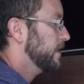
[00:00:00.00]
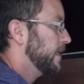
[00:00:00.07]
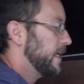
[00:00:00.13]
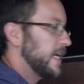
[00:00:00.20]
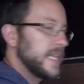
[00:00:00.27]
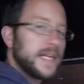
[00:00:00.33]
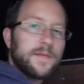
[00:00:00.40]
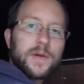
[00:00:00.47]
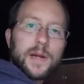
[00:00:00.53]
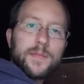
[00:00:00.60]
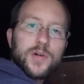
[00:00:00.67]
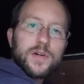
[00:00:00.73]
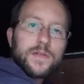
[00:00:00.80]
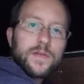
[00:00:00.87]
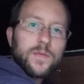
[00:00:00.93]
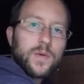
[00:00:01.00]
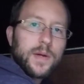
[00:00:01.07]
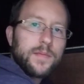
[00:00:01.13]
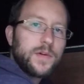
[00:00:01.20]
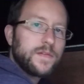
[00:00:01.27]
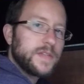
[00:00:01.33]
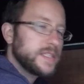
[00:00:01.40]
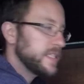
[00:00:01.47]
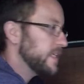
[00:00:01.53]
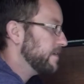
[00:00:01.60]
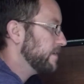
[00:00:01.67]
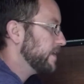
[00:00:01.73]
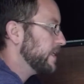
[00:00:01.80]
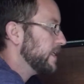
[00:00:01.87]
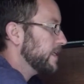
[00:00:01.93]
And then when I want to move the
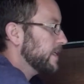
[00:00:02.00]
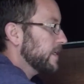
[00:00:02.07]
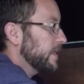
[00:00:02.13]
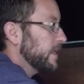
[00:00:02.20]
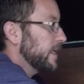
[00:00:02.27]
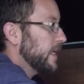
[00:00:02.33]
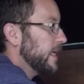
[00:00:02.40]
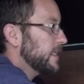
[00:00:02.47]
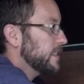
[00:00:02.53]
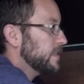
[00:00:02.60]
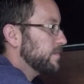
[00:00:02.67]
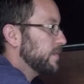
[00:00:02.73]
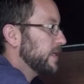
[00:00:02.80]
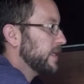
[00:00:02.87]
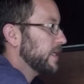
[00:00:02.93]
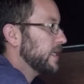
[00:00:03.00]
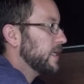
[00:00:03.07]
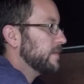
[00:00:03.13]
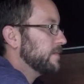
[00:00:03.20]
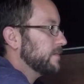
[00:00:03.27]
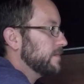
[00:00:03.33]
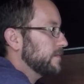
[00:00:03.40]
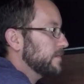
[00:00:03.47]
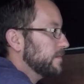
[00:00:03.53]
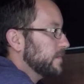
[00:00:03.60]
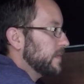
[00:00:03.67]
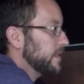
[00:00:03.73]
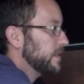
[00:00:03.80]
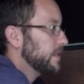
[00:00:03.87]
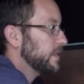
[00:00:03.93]
TV, I just pick it up
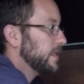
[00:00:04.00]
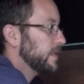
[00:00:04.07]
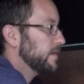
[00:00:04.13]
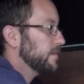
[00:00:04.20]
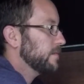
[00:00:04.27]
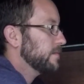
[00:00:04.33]
and